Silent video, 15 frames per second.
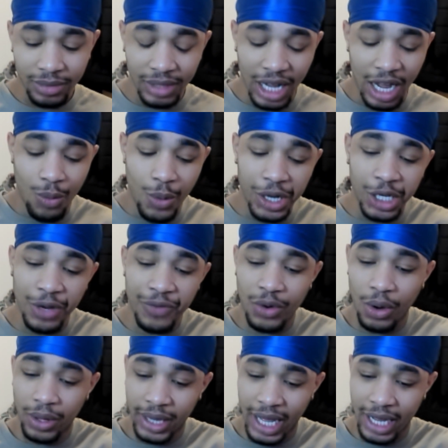And when you've
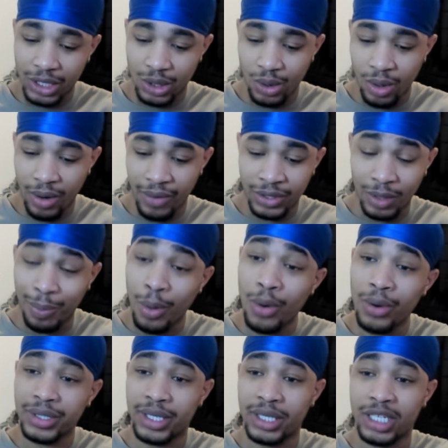got that sort of
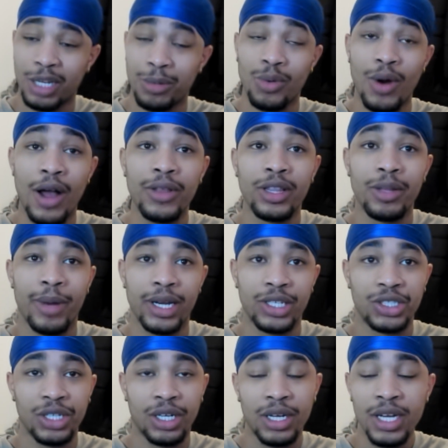support system around the
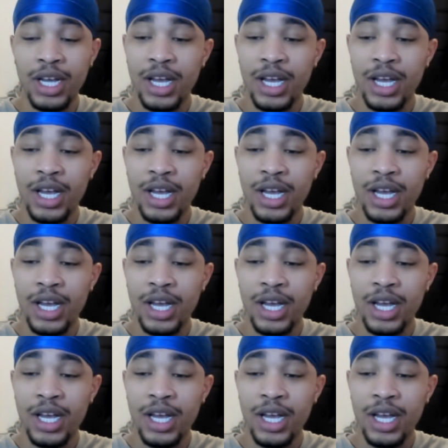manager,